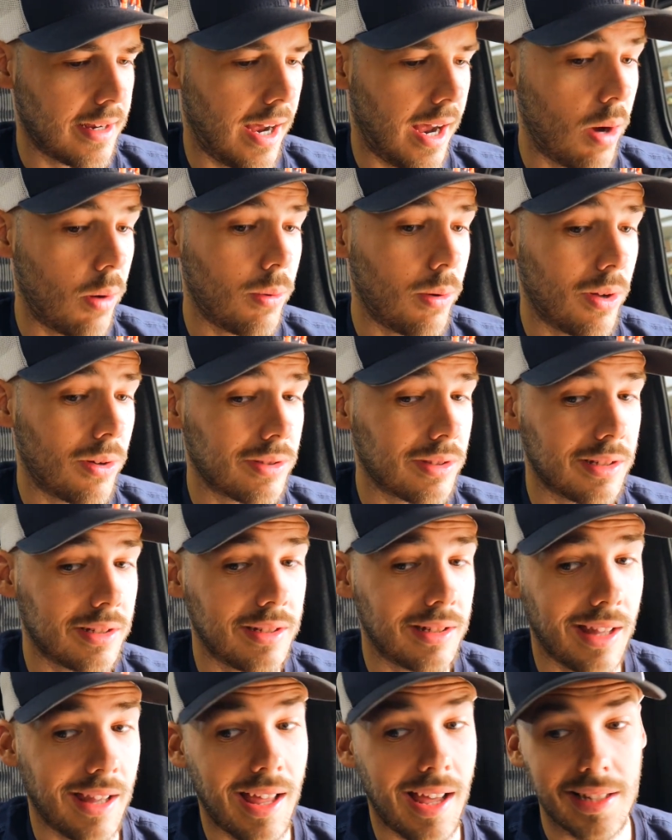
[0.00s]
how long
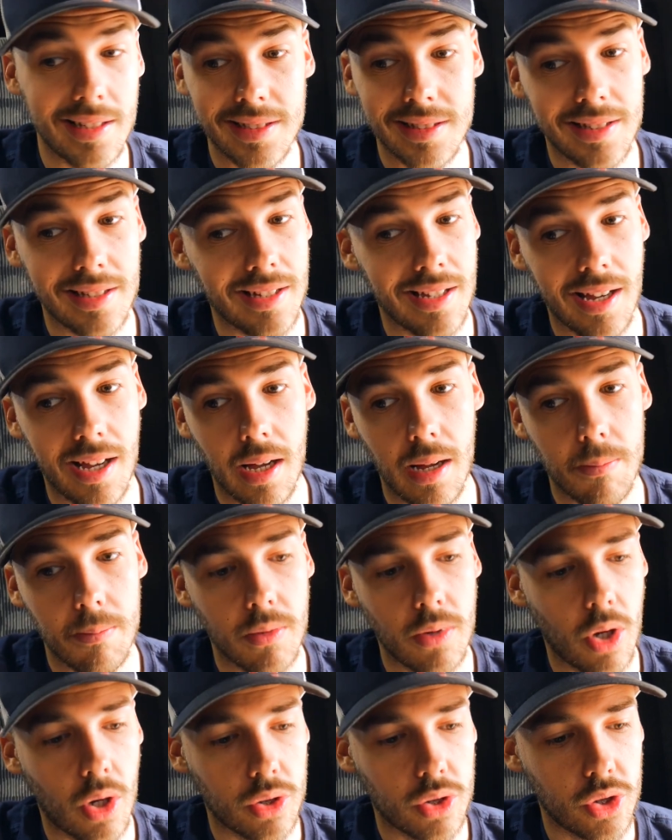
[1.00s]
they'd last,
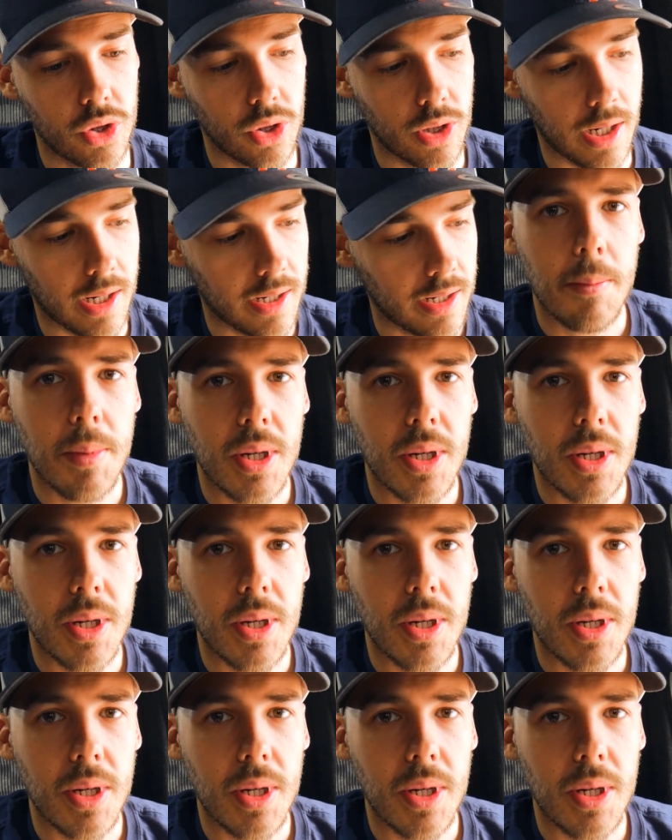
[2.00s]
I'm not sure.